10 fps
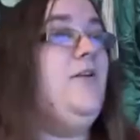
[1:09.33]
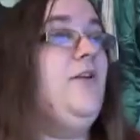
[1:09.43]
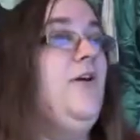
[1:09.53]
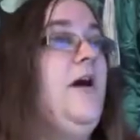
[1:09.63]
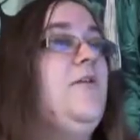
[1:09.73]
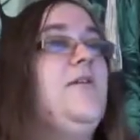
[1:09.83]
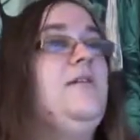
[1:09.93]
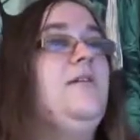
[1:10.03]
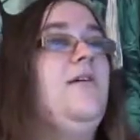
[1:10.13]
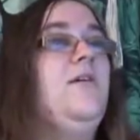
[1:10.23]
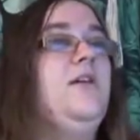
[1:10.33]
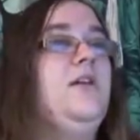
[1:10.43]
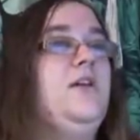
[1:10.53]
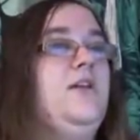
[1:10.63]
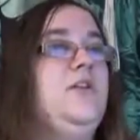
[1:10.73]
know how this is all
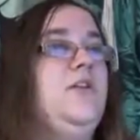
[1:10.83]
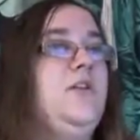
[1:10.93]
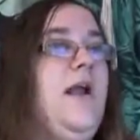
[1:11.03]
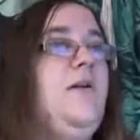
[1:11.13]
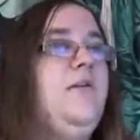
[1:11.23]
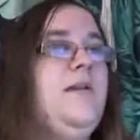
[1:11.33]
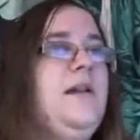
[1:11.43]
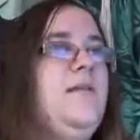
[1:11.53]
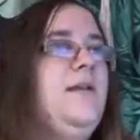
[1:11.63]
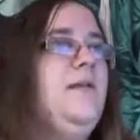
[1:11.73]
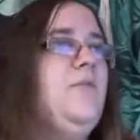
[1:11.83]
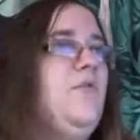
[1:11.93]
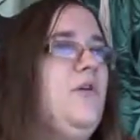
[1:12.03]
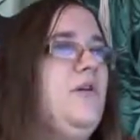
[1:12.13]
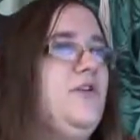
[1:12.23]
gonna turn out or anything, but
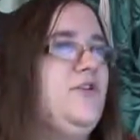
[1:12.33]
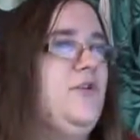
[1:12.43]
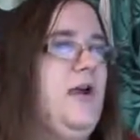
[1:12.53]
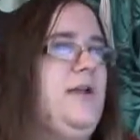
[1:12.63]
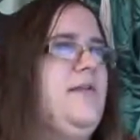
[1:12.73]
we're gonna try.